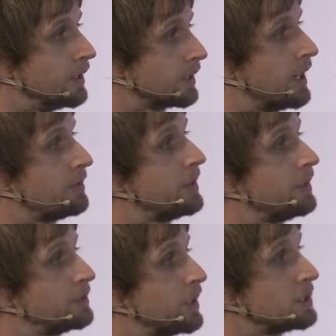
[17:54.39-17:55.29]

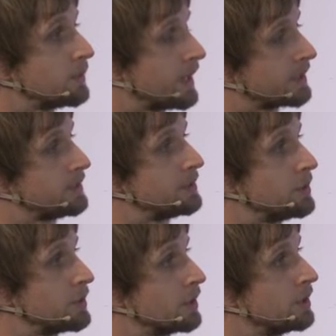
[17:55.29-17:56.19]
climate change factors
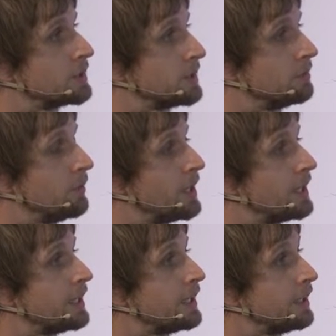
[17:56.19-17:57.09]
which are going to
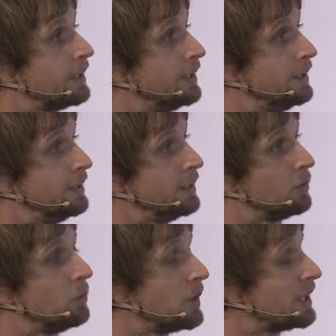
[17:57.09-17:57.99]
really
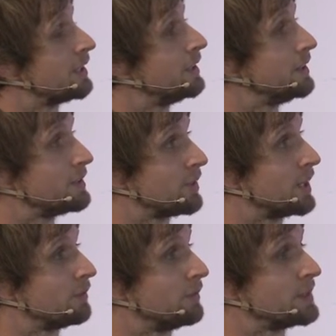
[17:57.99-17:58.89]
weaken the
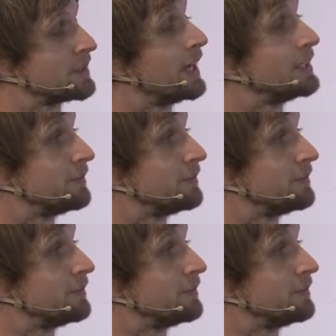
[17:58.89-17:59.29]
strength, the size